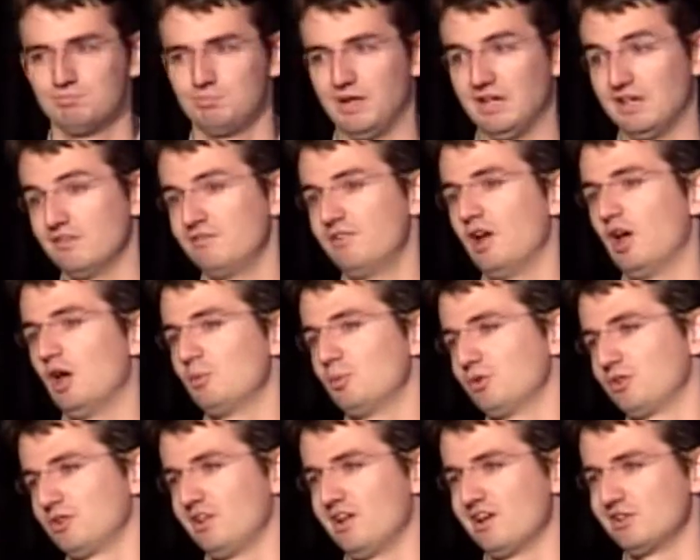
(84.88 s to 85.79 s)
being developed
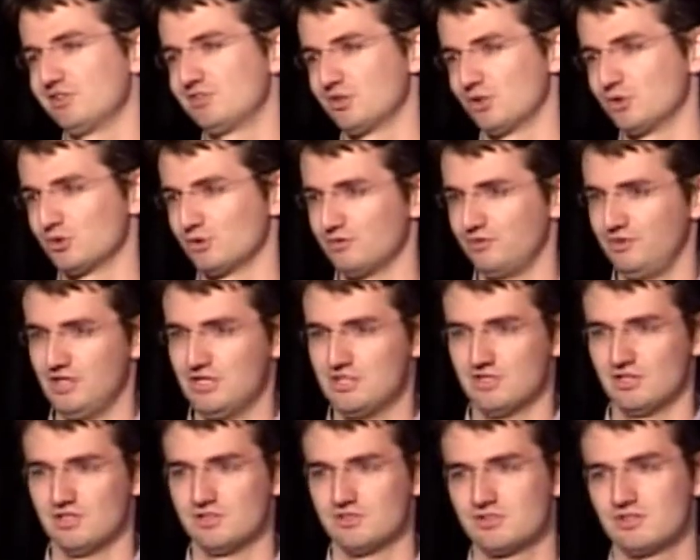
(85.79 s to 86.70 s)
with a lot of social
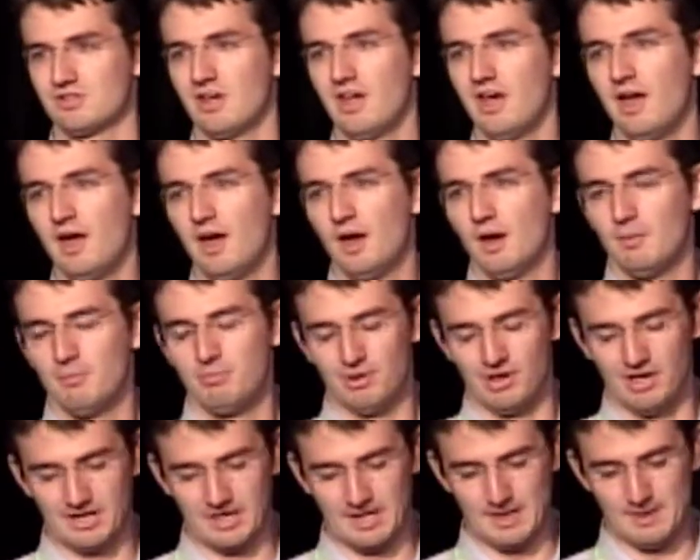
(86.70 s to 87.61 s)
features,
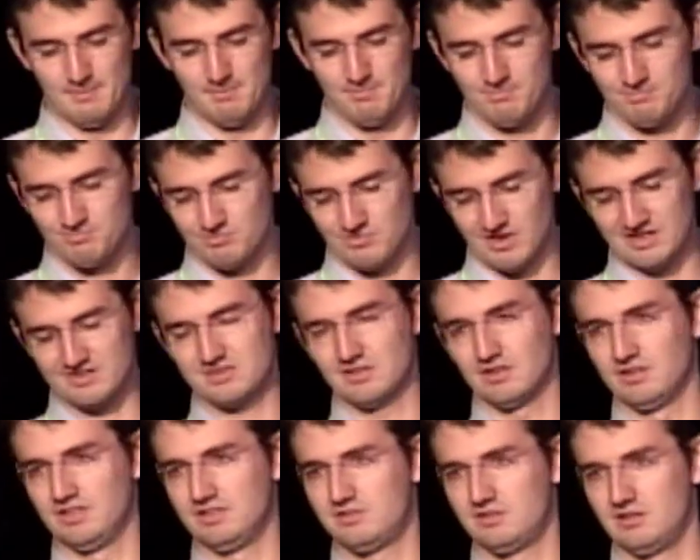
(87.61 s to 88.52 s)
but that's
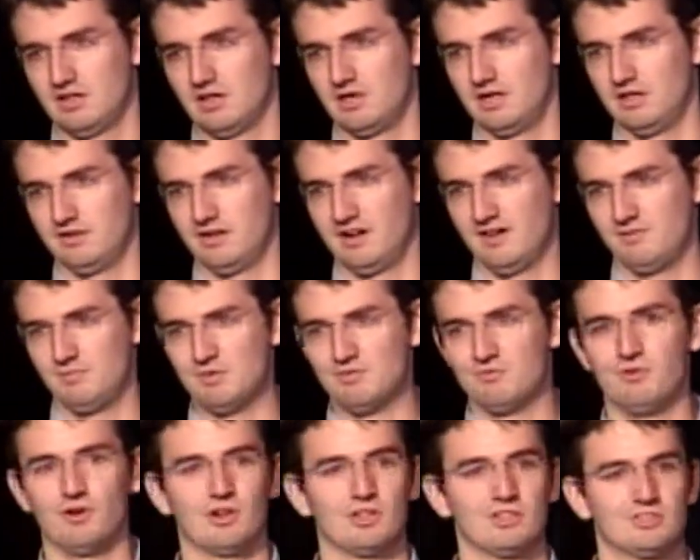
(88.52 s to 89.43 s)
at least the area that I've been
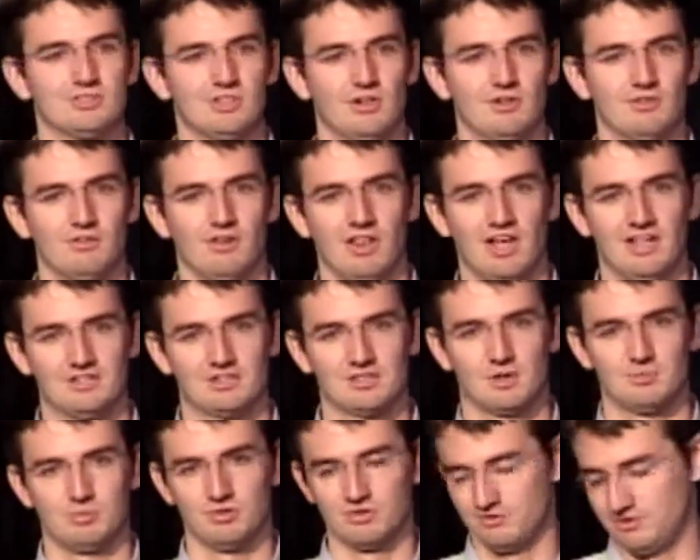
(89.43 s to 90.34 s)
focused on over the last
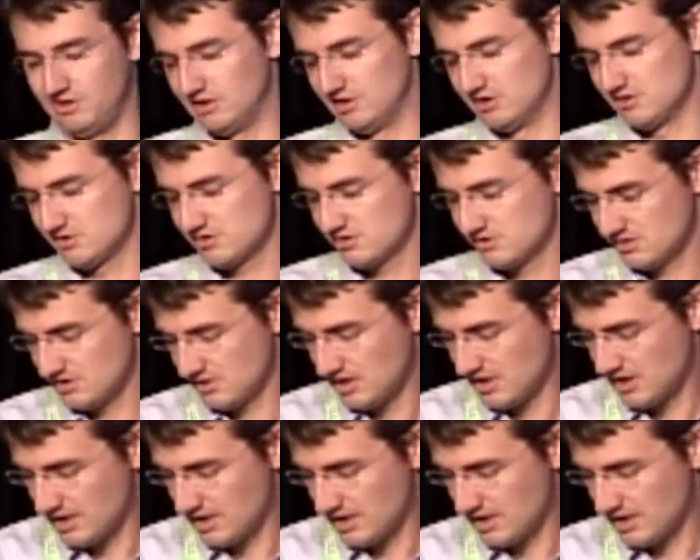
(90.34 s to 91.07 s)
couple of years.